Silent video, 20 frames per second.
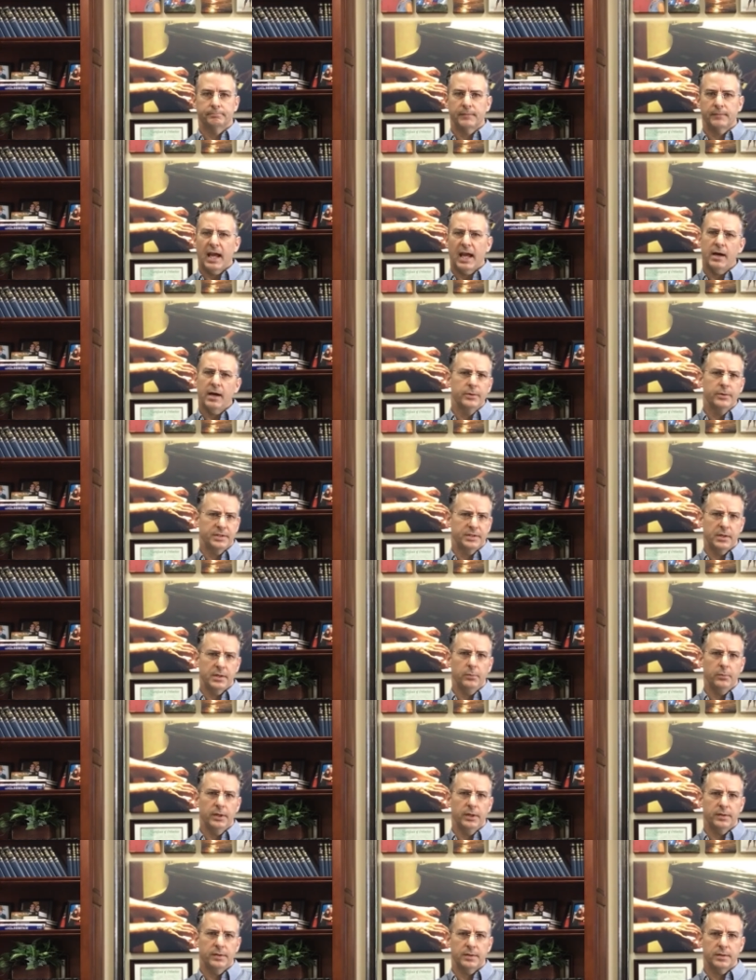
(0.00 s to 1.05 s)
How is he
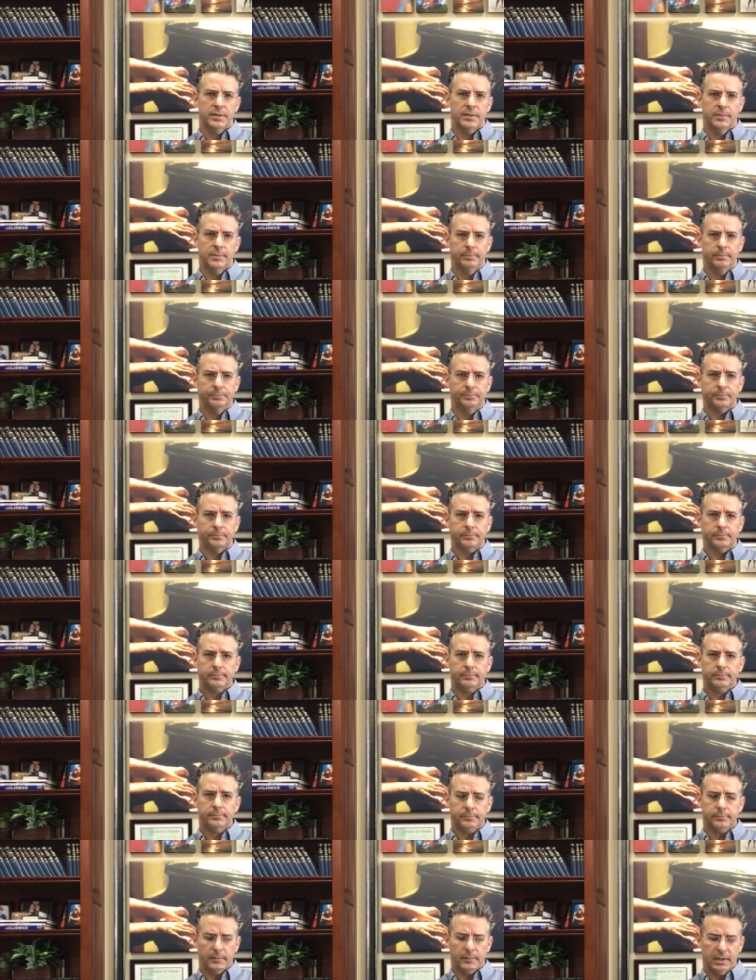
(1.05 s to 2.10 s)
with us?
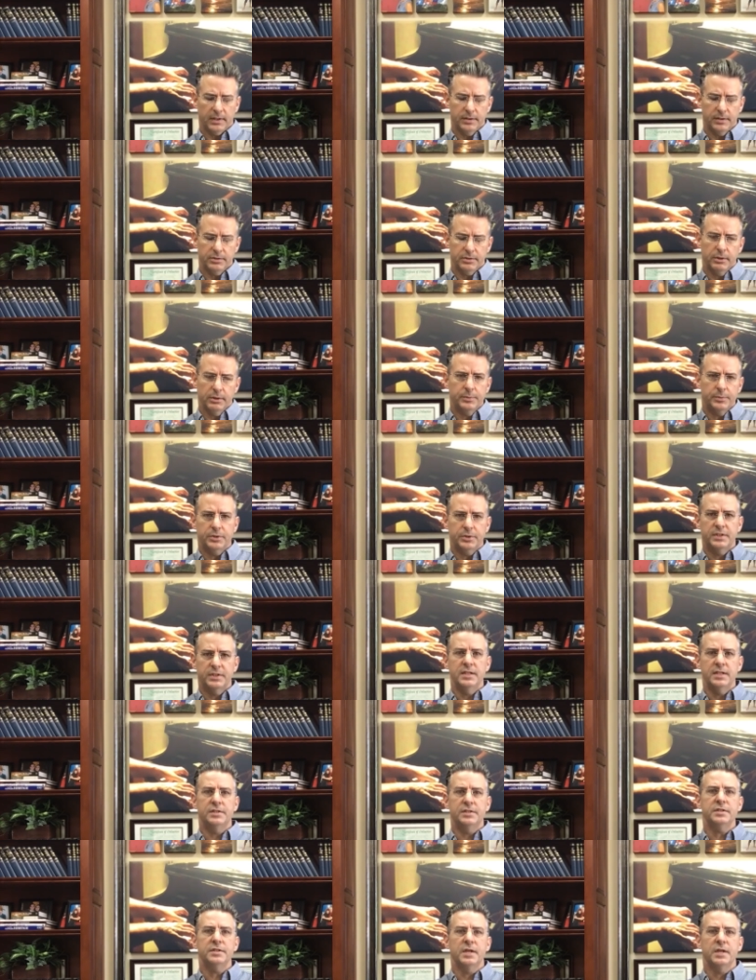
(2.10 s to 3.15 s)
The scripture
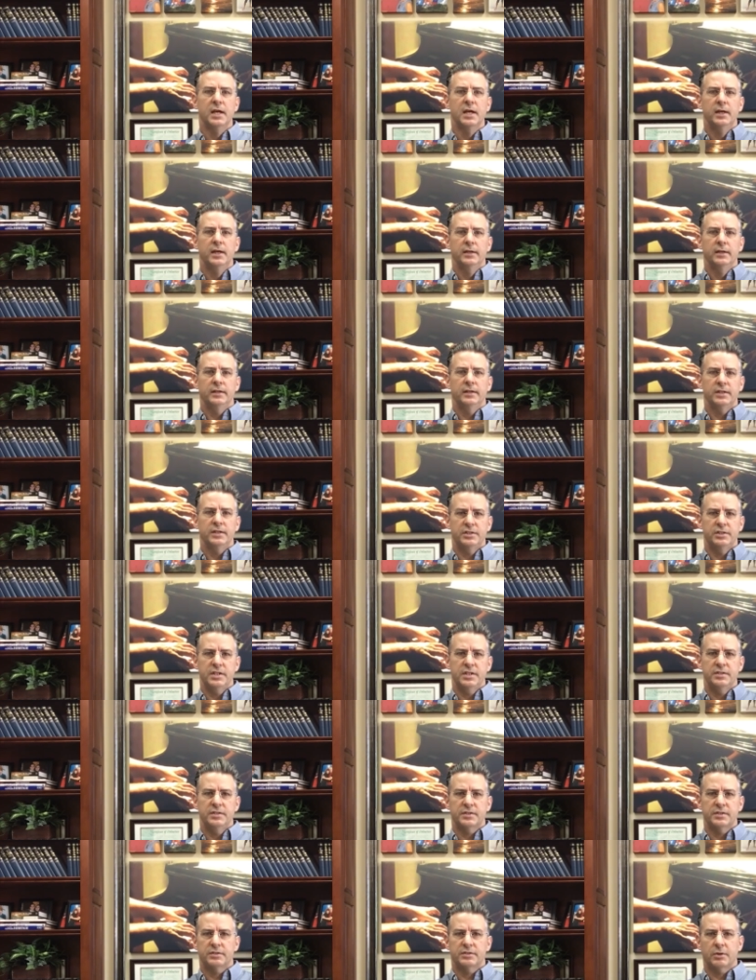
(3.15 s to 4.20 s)
teaches that
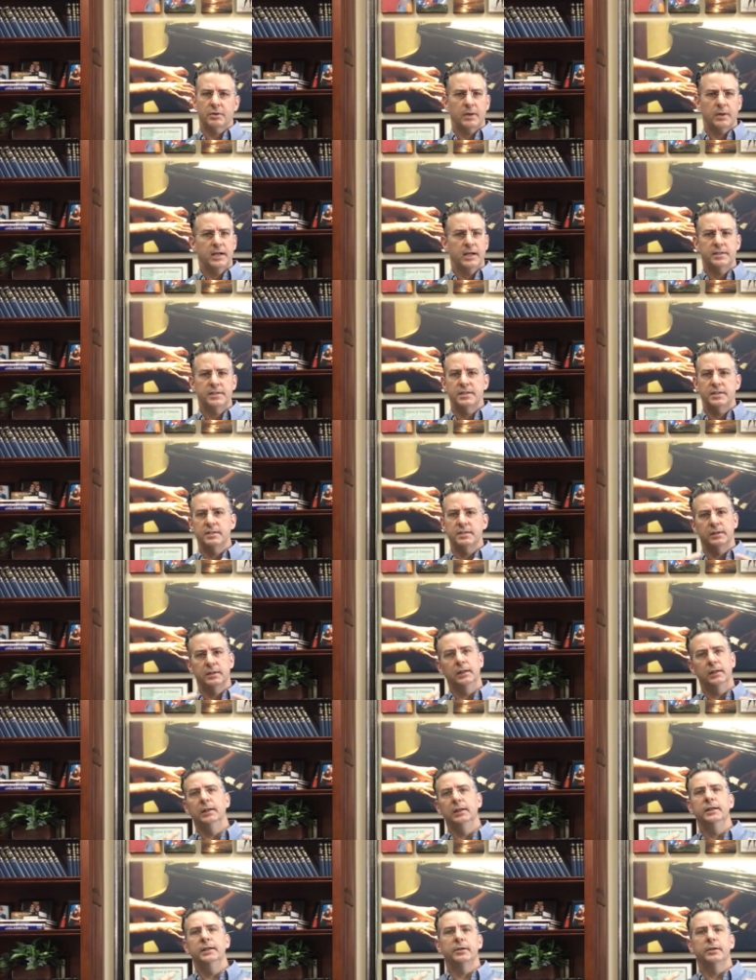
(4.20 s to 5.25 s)
Jesus Christ is
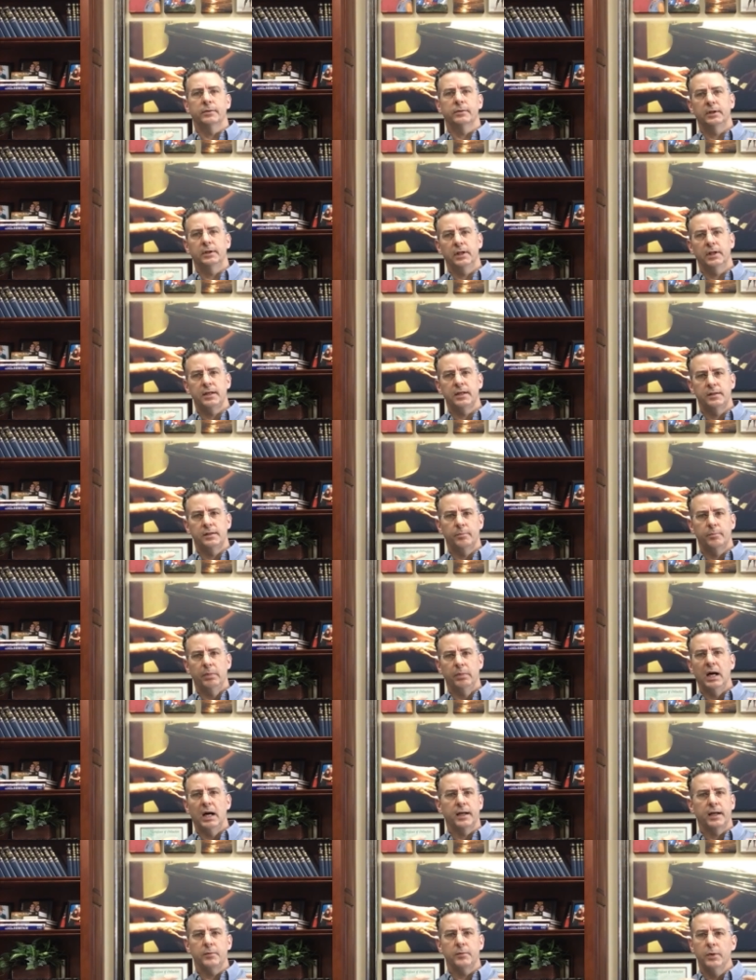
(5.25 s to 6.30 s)
literally the
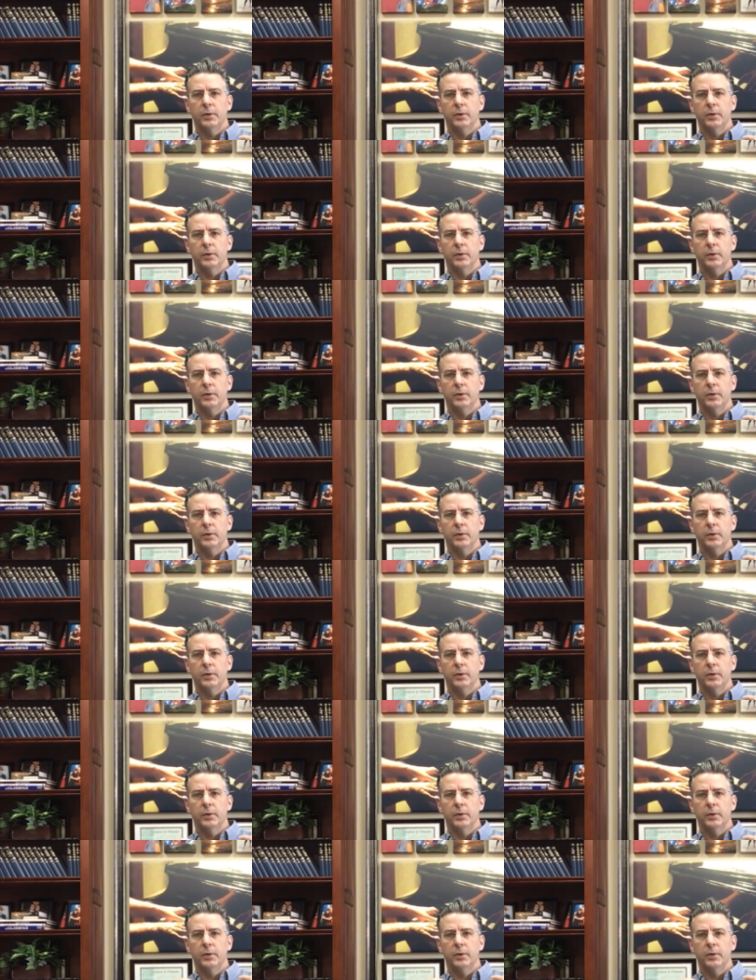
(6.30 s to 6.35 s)
body.